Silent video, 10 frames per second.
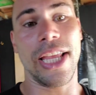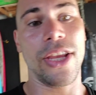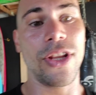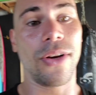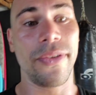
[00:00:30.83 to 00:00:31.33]

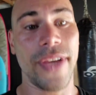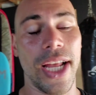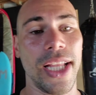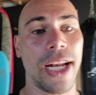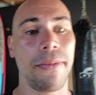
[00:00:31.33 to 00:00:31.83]
we've got
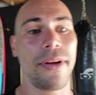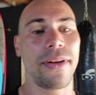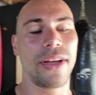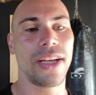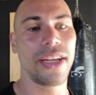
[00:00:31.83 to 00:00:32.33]
a lot of,
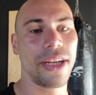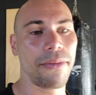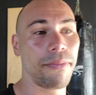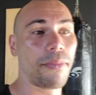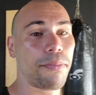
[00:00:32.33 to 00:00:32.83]

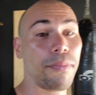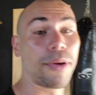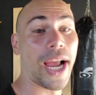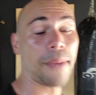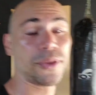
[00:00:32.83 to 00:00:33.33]

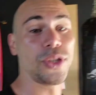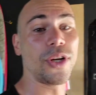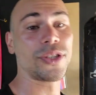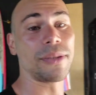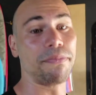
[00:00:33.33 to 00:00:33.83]
perhaps
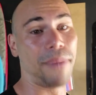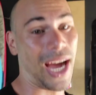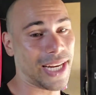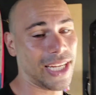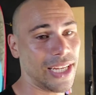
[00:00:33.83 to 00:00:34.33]

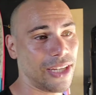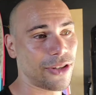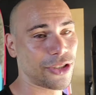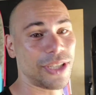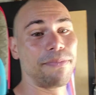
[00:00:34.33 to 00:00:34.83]

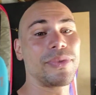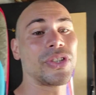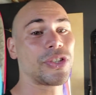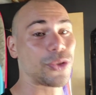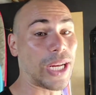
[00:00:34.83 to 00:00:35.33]
some
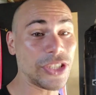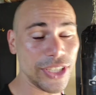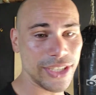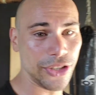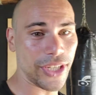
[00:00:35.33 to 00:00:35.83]

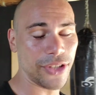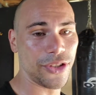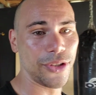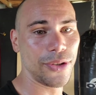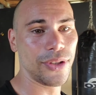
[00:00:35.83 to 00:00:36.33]
stretches you can
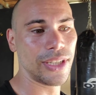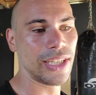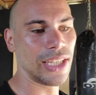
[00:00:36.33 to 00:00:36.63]
do